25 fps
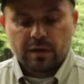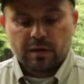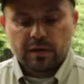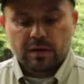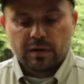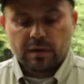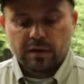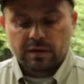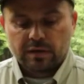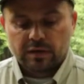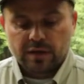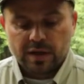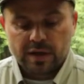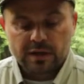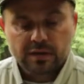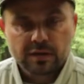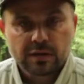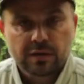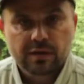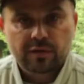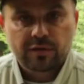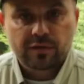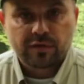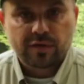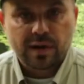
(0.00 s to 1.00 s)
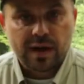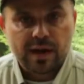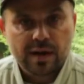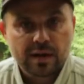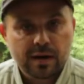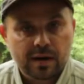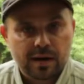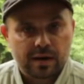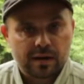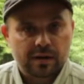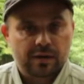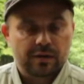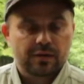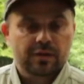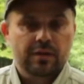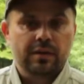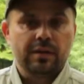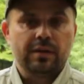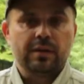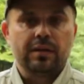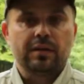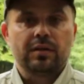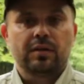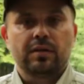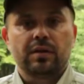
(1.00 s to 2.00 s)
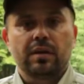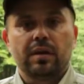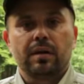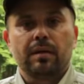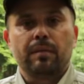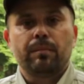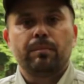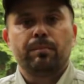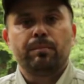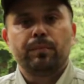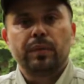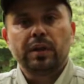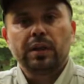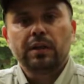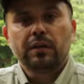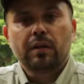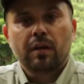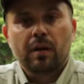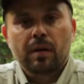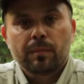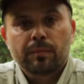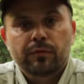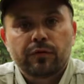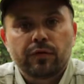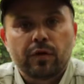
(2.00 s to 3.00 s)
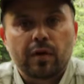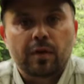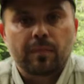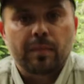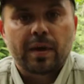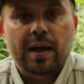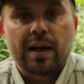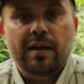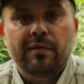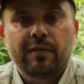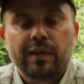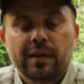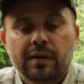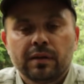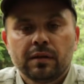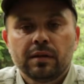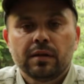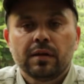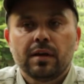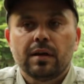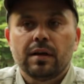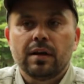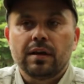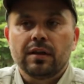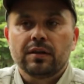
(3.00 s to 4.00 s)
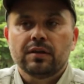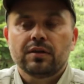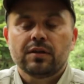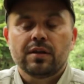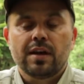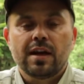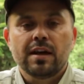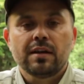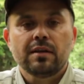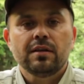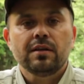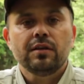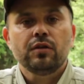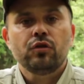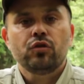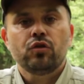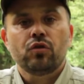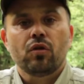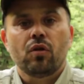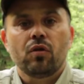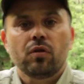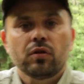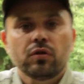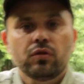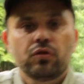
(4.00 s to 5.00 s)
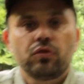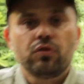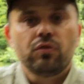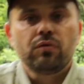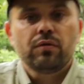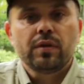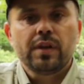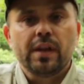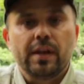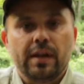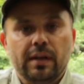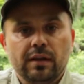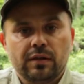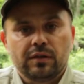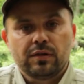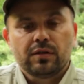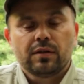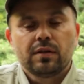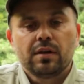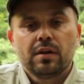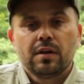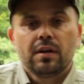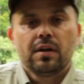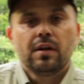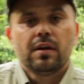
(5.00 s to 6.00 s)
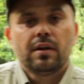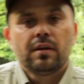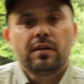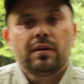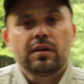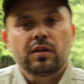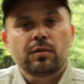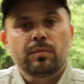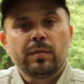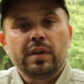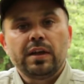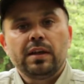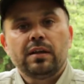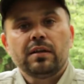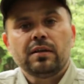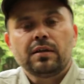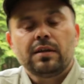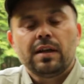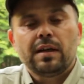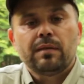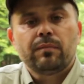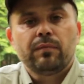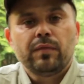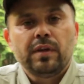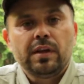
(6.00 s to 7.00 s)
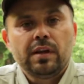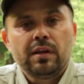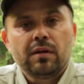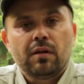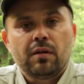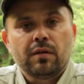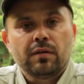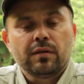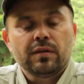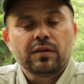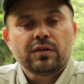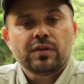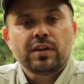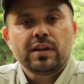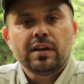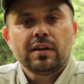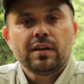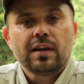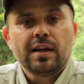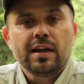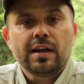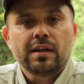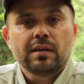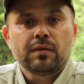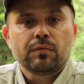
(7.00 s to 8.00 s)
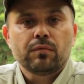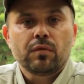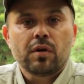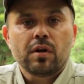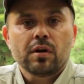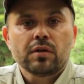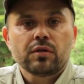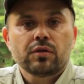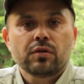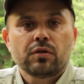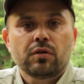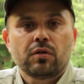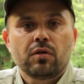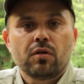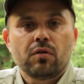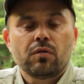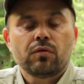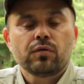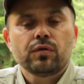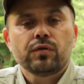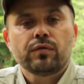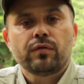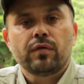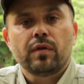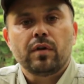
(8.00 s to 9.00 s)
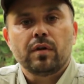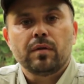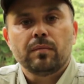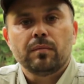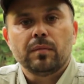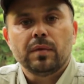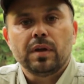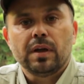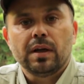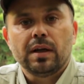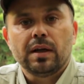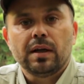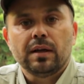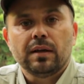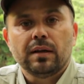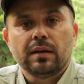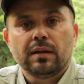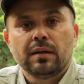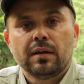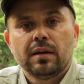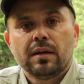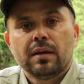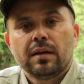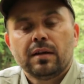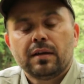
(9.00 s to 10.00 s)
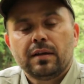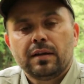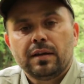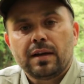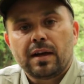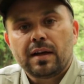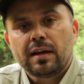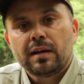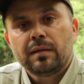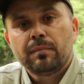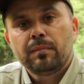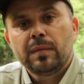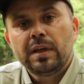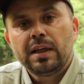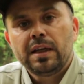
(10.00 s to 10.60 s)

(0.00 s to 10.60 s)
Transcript: The tactical fly lines is built up from having slightly short shooting heads. This means that we on the single-handed rods goes from 9